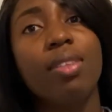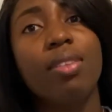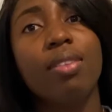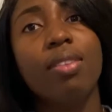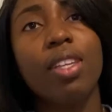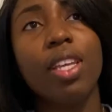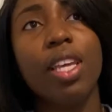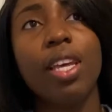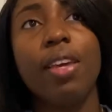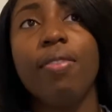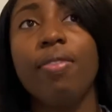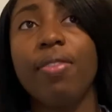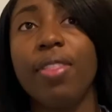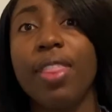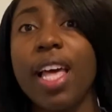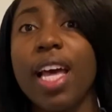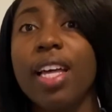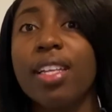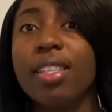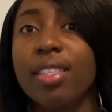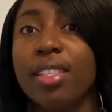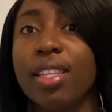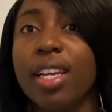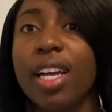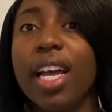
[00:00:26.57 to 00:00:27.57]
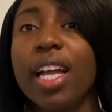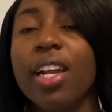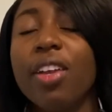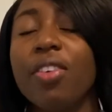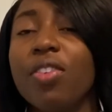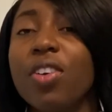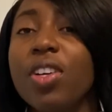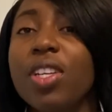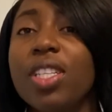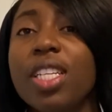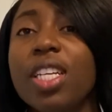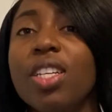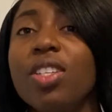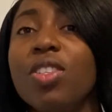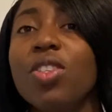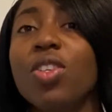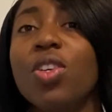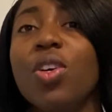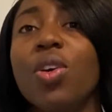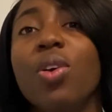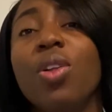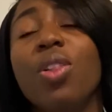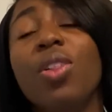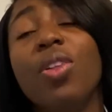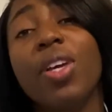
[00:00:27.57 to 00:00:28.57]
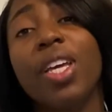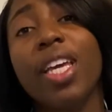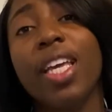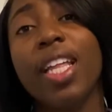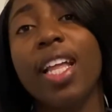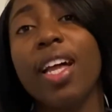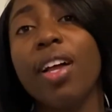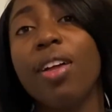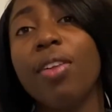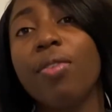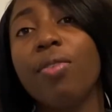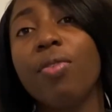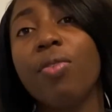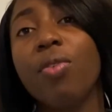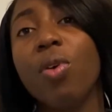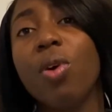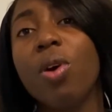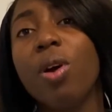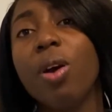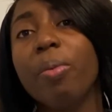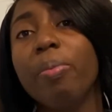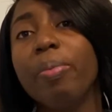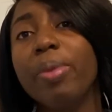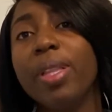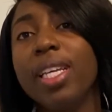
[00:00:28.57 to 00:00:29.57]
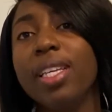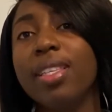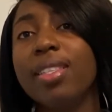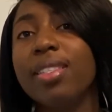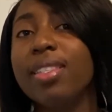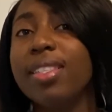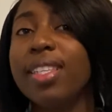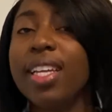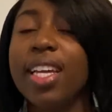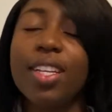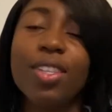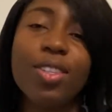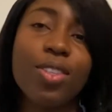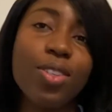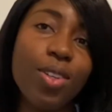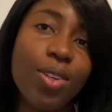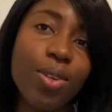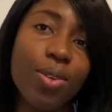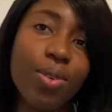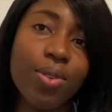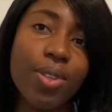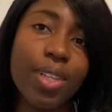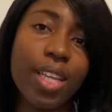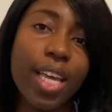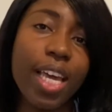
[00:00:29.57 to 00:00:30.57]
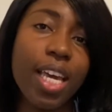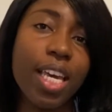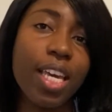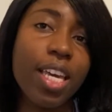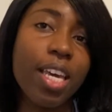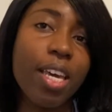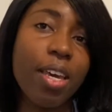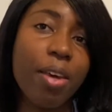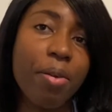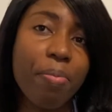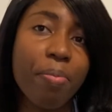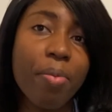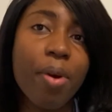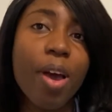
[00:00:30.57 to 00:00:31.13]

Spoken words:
if that's the kind of content you're looking out for, please stay tuned and keep